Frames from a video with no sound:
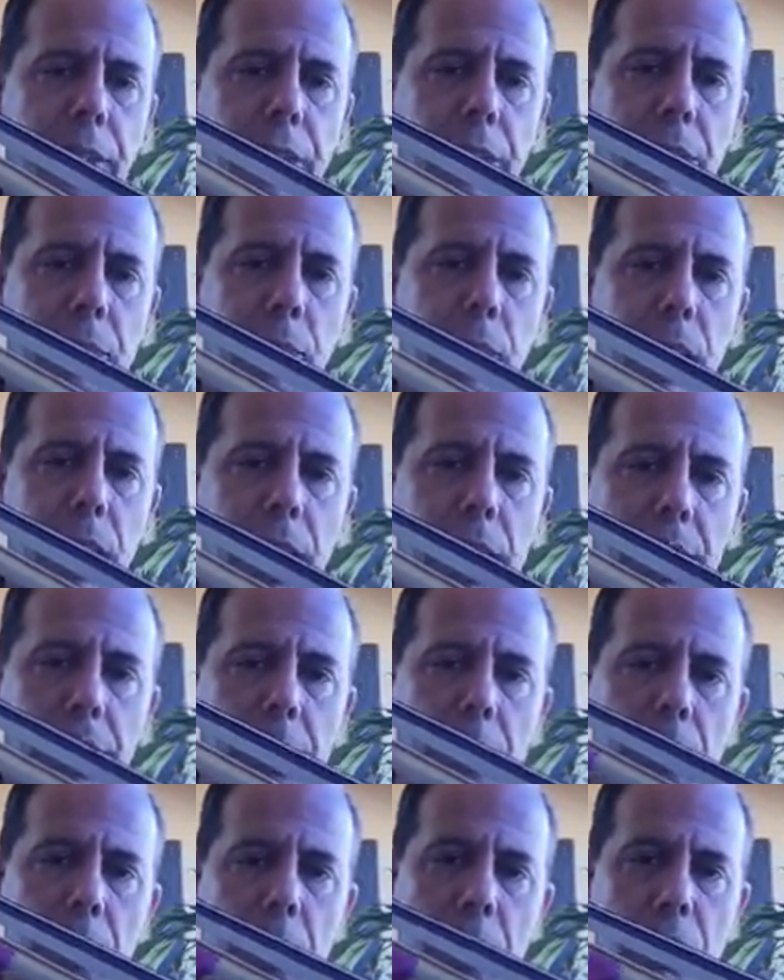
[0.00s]
these black
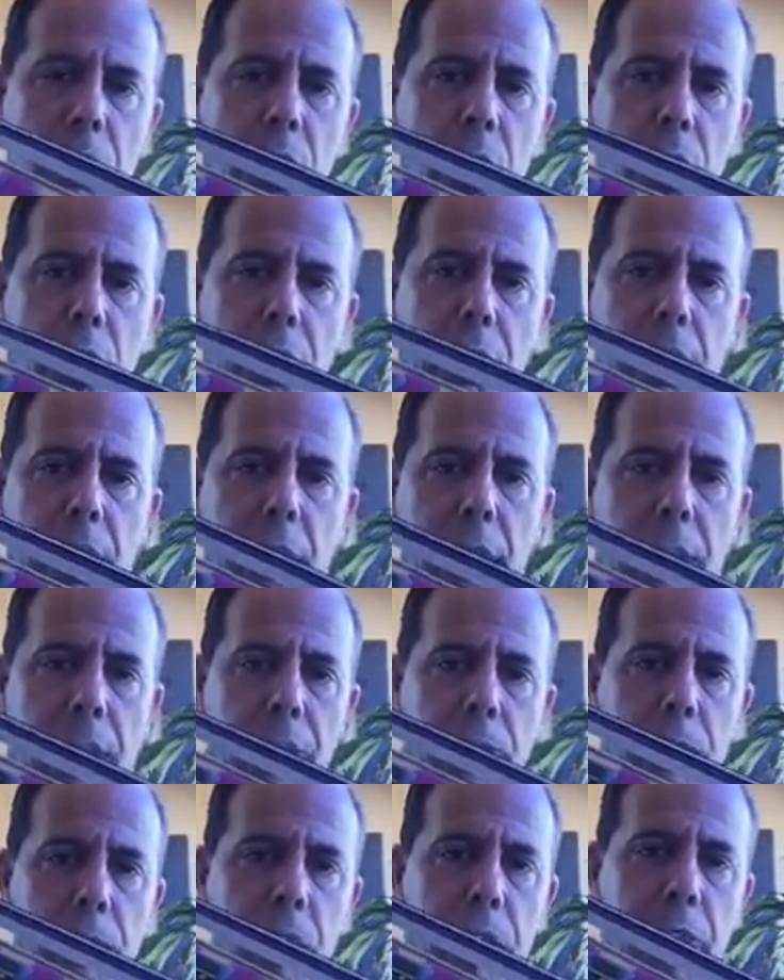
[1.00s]
knobs off and I
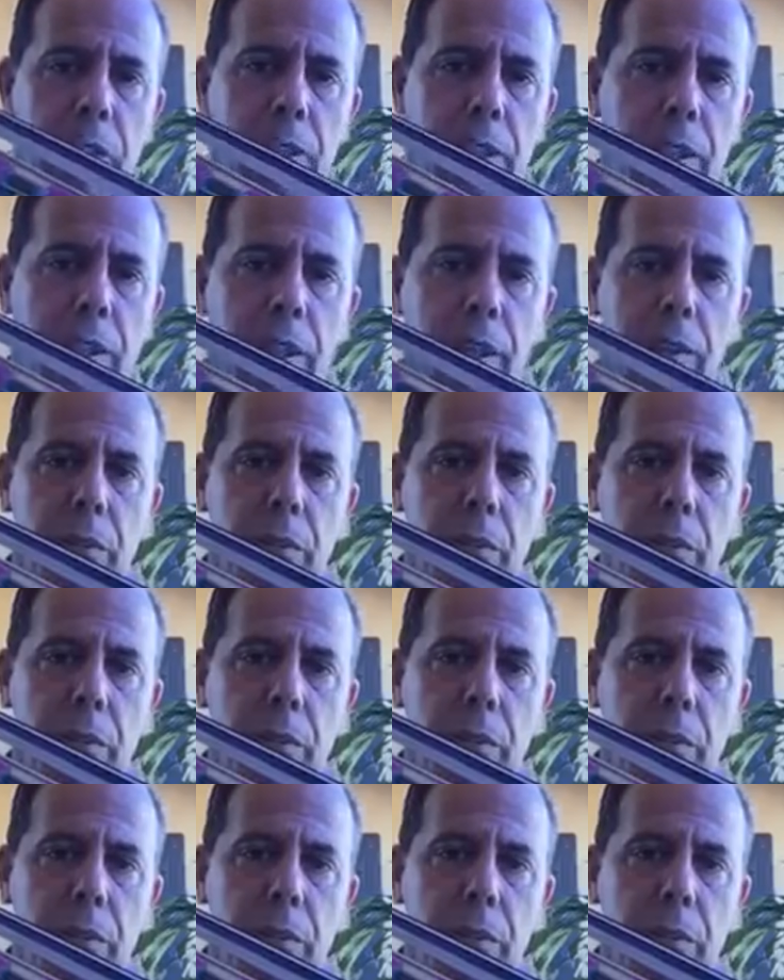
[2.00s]
just put